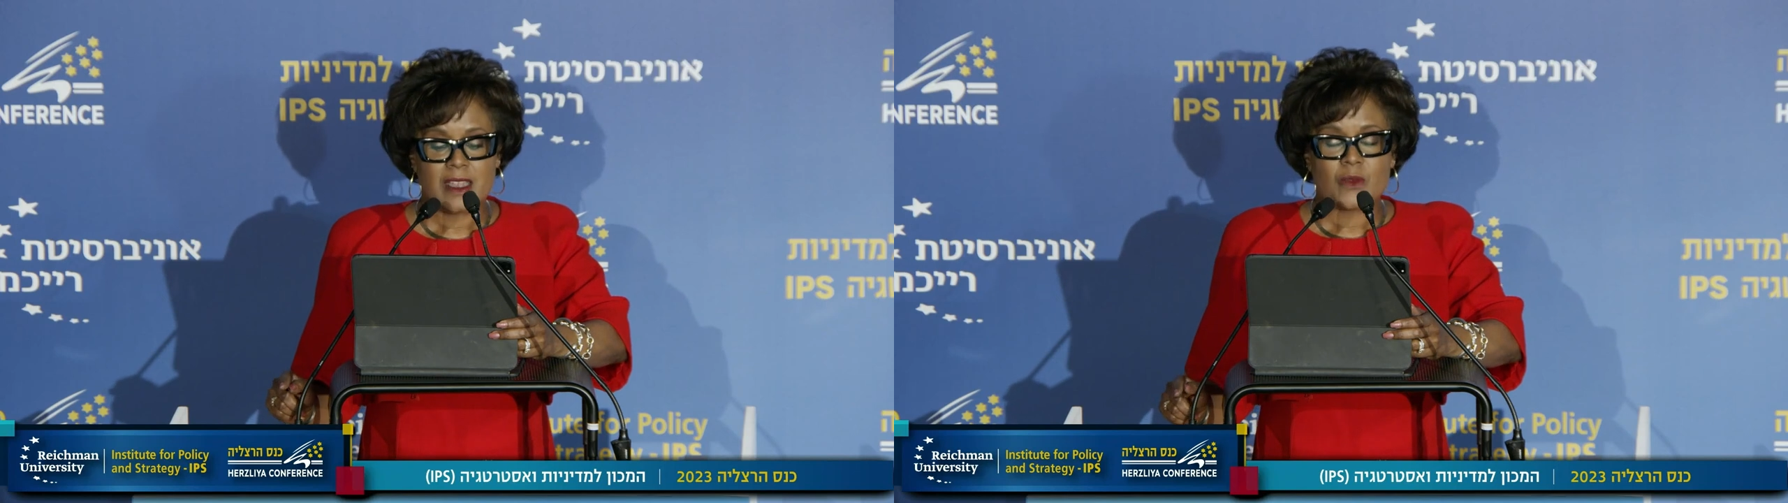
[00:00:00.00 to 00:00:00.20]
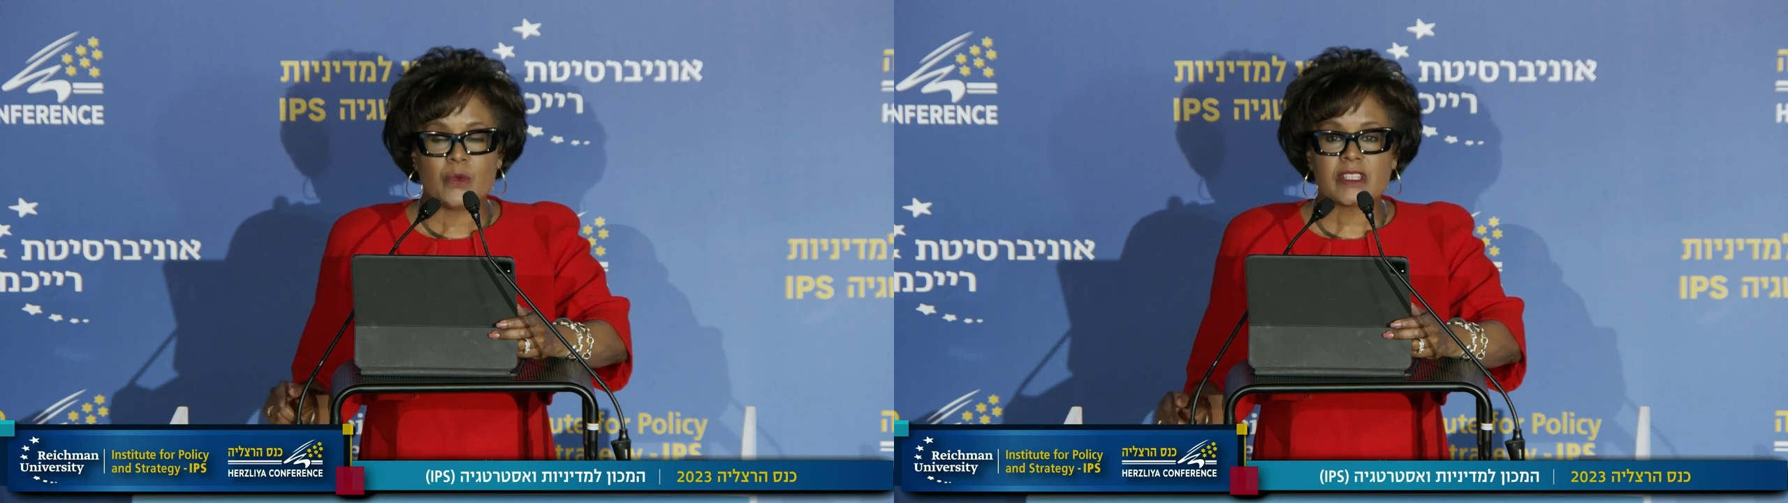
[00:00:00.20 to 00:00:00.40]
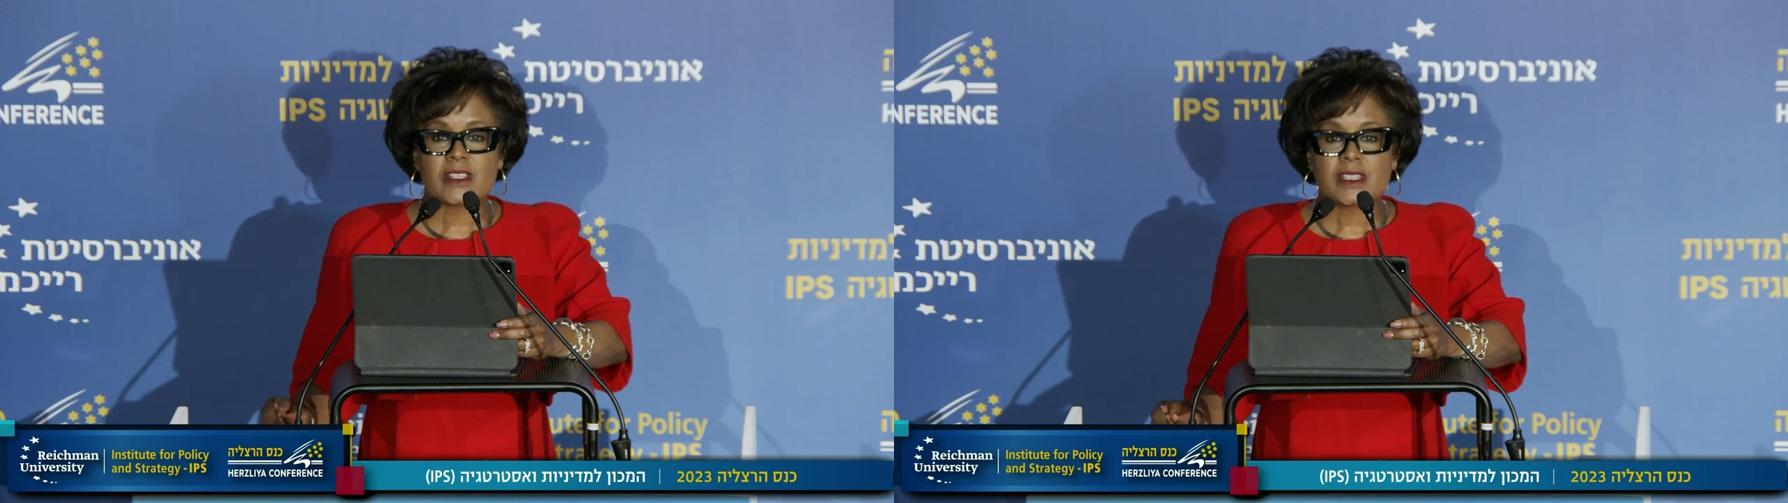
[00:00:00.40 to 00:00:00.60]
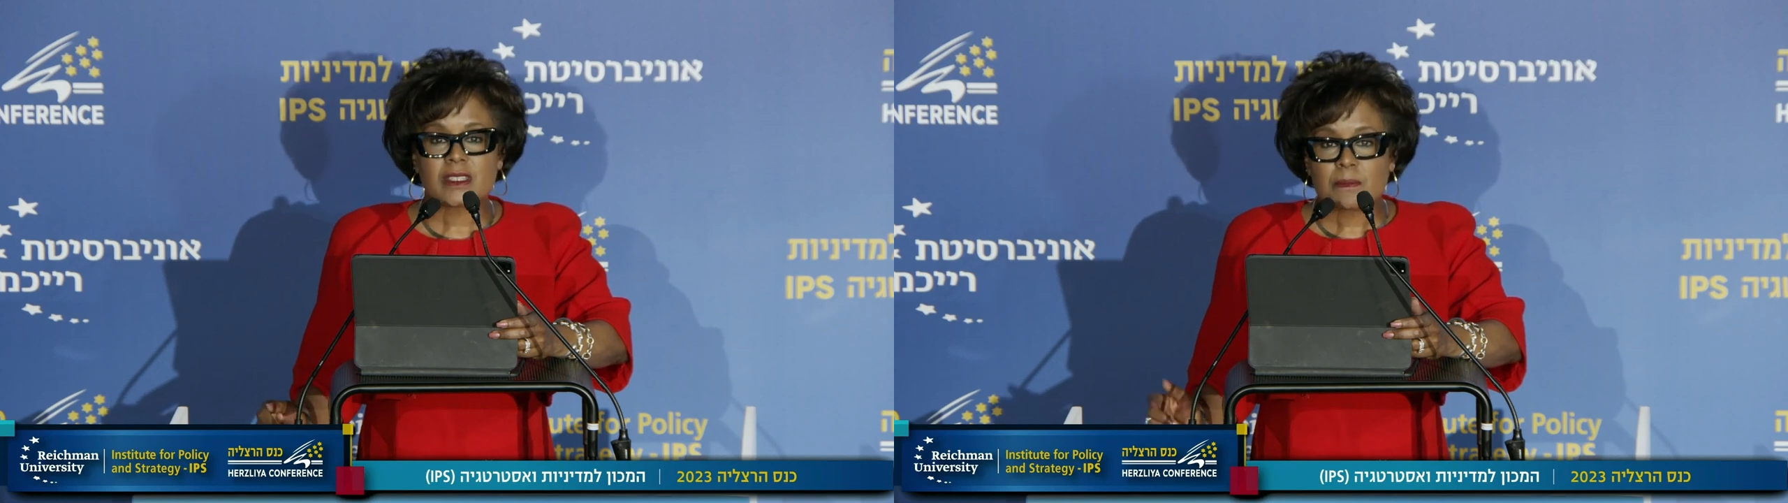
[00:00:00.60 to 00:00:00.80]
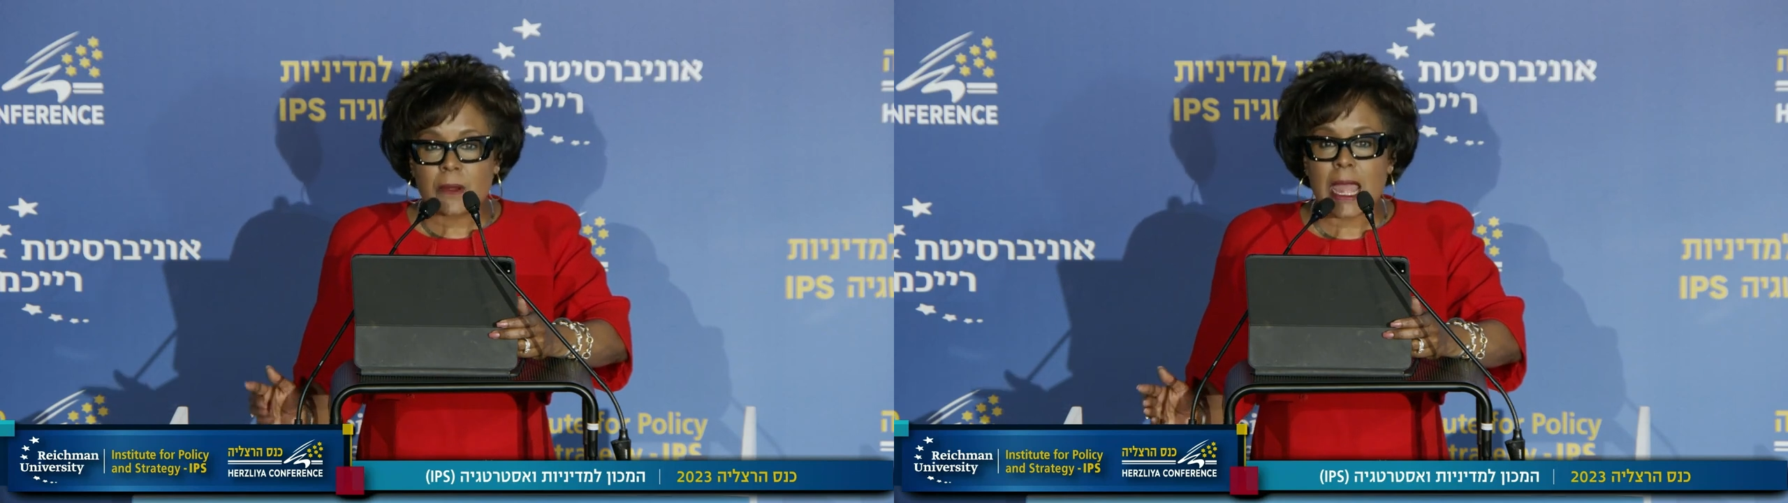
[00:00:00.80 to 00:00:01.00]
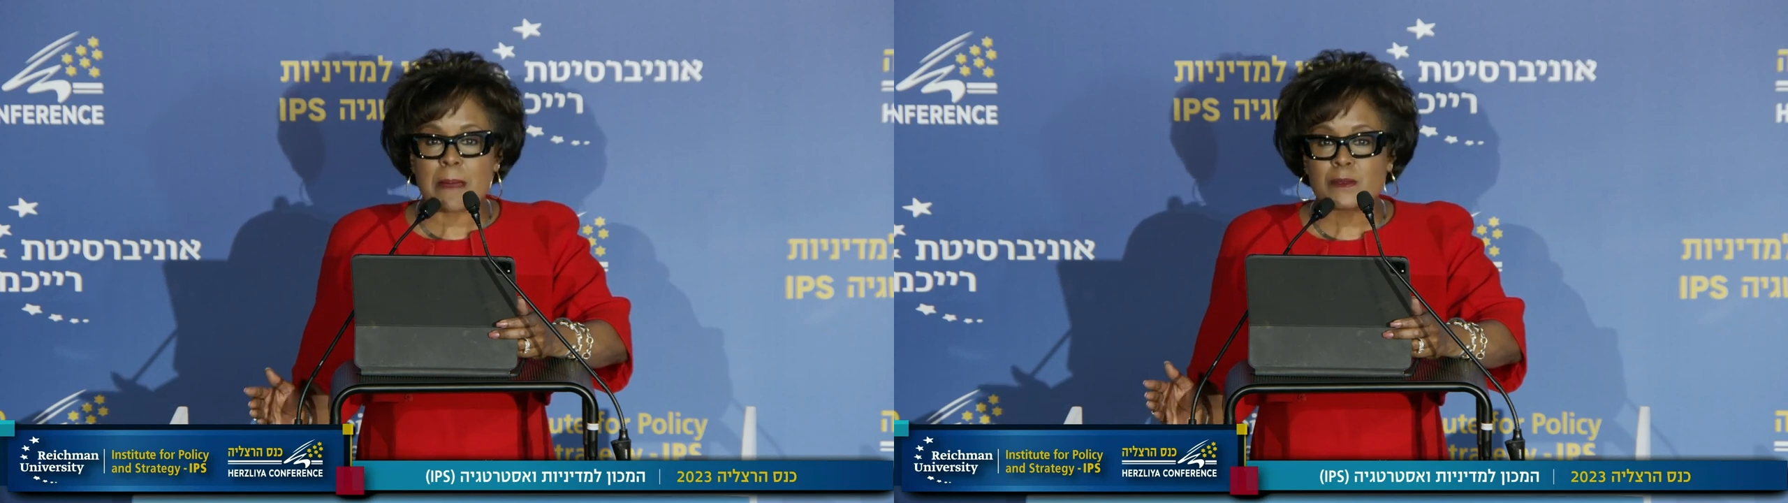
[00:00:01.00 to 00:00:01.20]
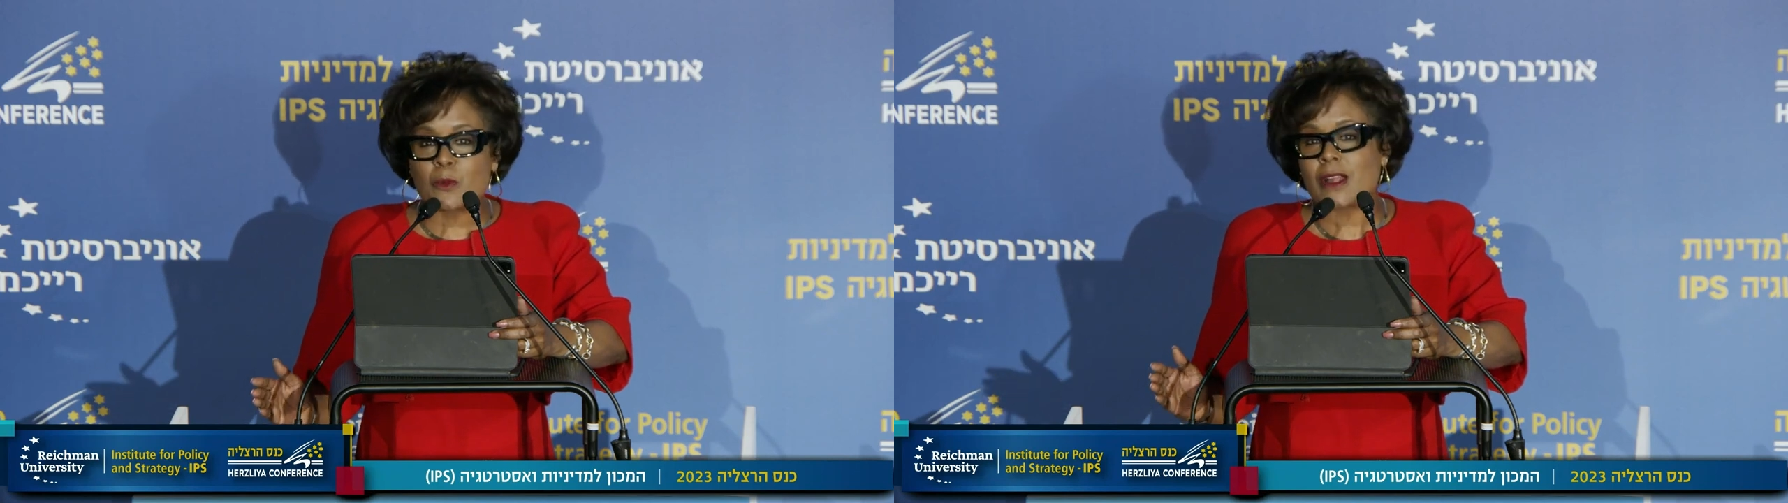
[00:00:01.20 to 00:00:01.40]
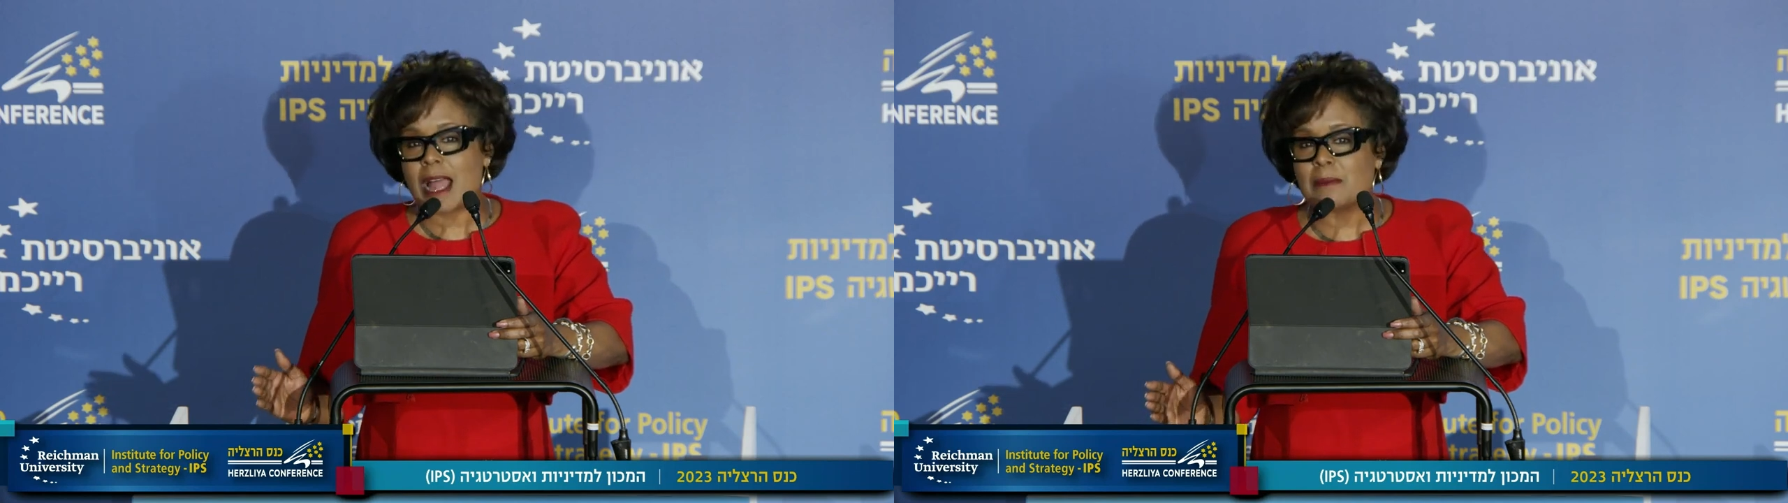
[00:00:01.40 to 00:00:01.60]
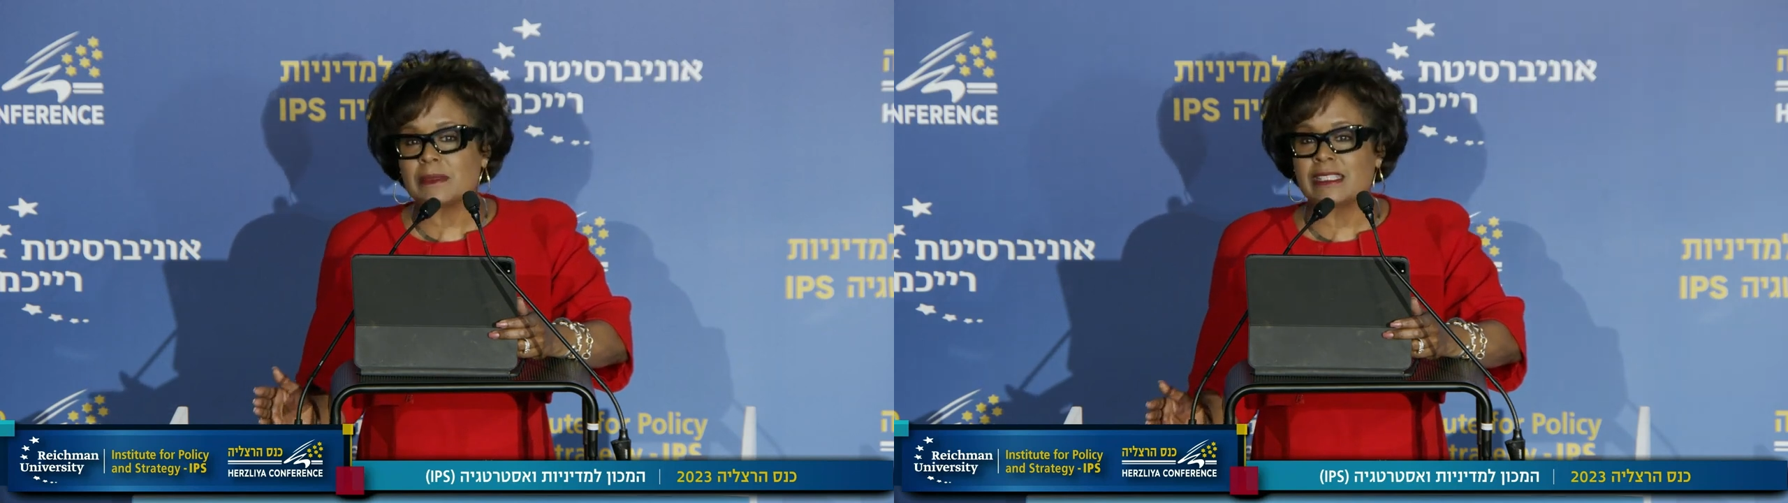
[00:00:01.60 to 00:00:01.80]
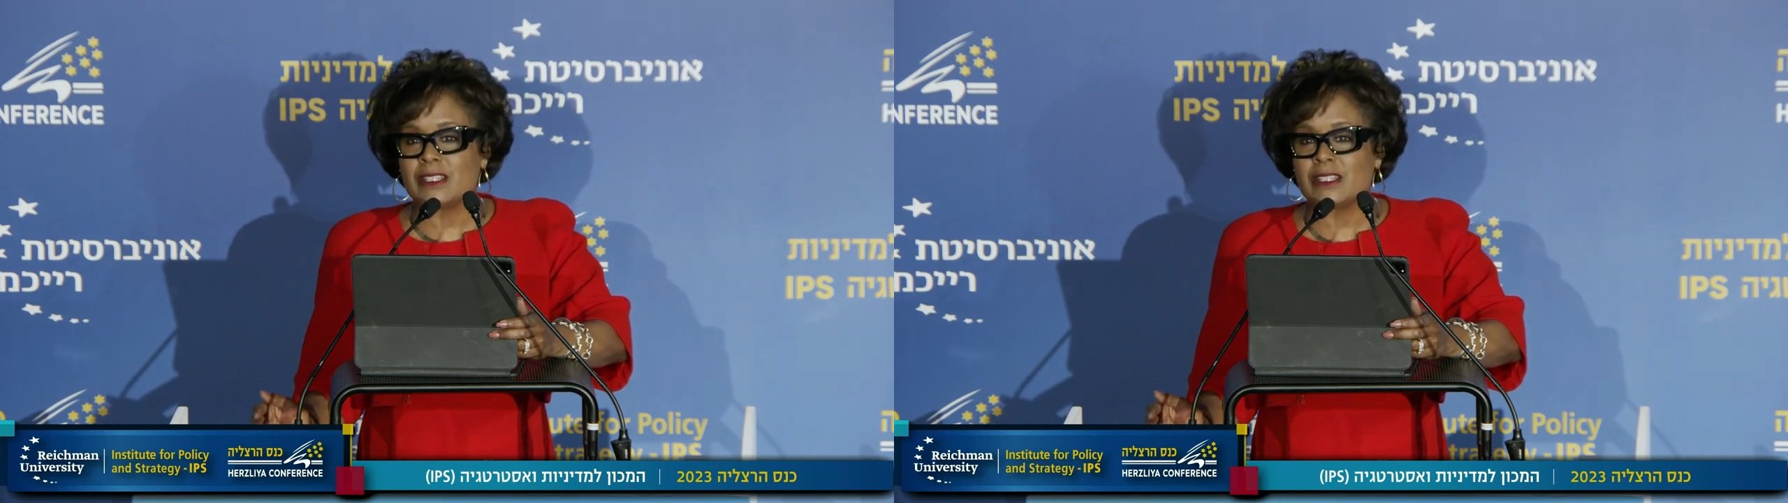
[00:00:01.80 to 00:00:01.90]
which is perhaps more commonly